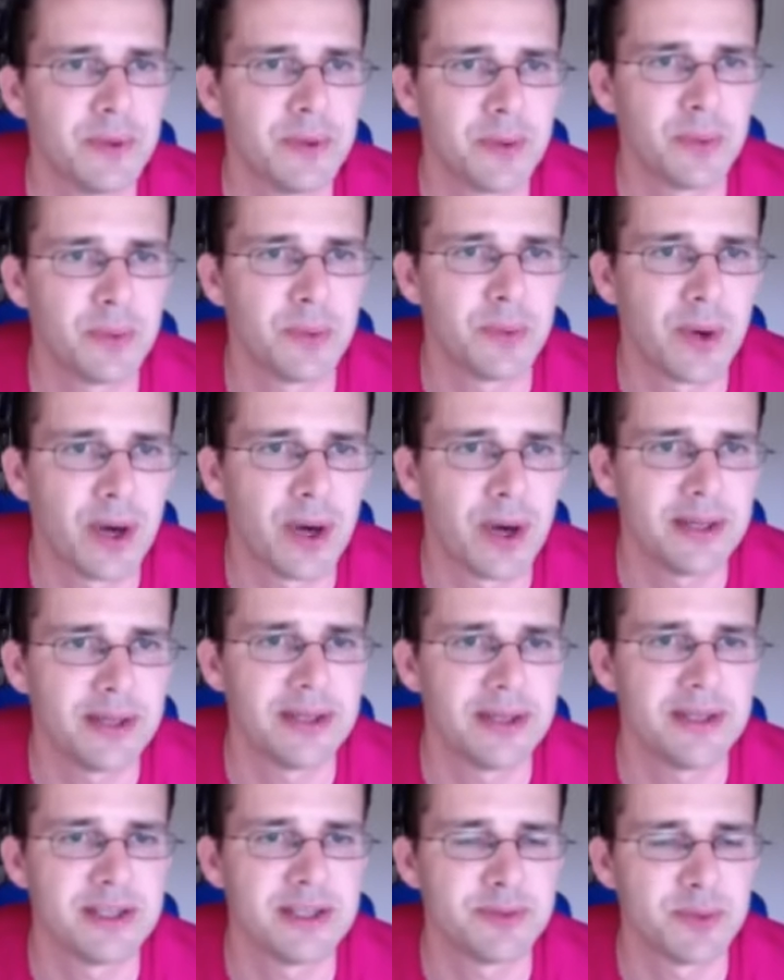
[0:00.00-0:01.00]
white
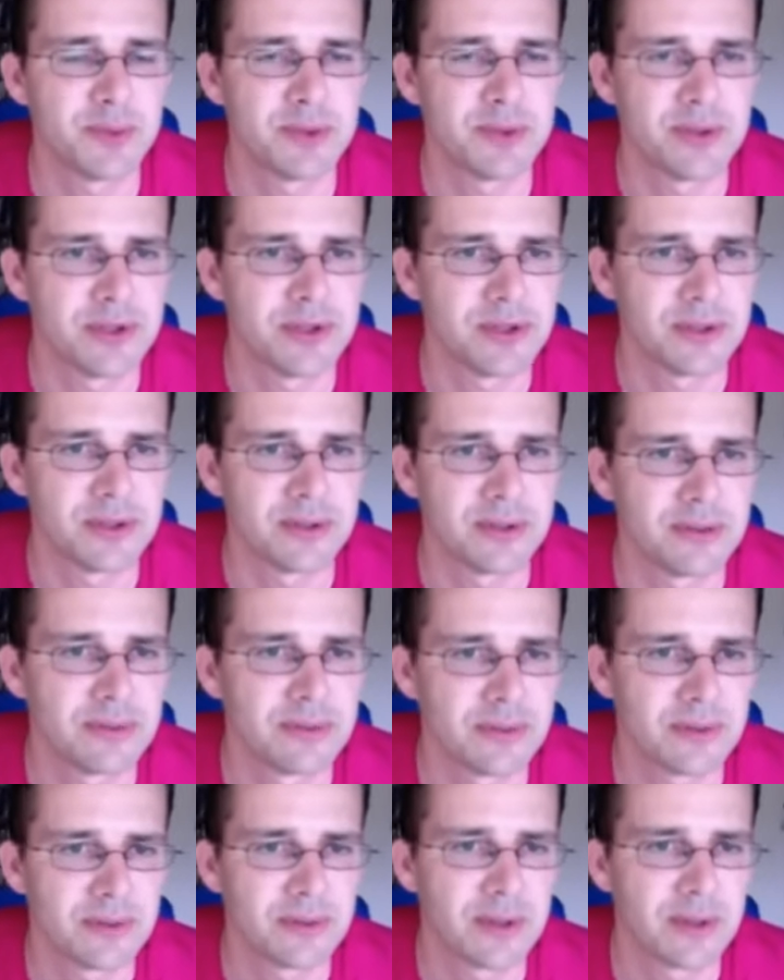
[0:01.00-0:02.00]
in this position,
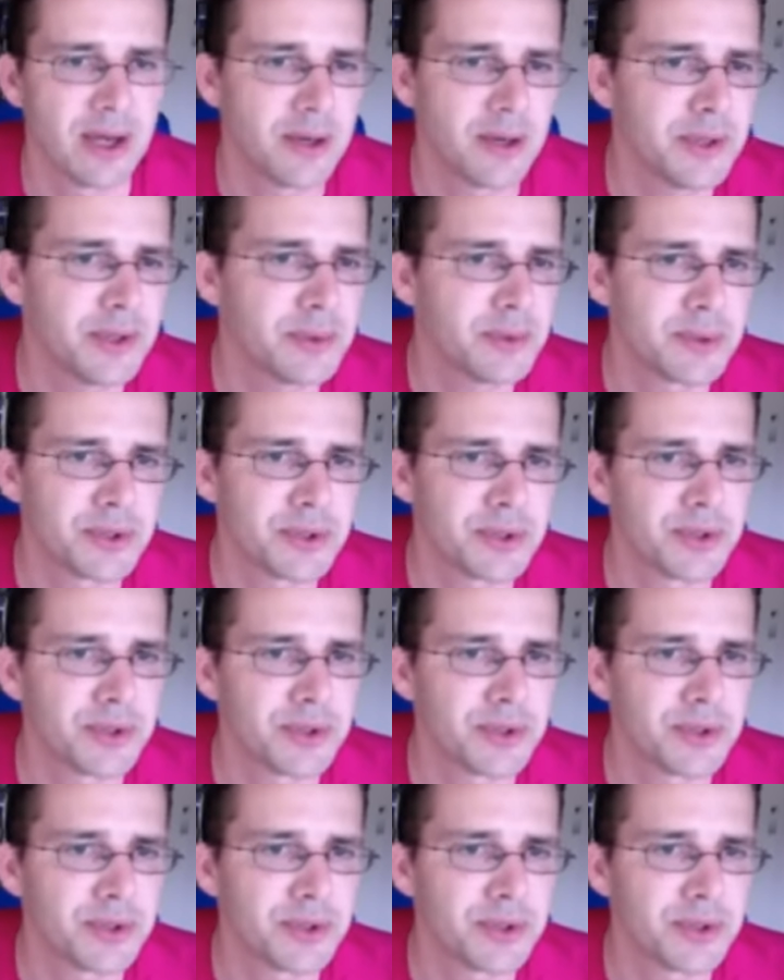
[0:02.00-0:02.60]
how you would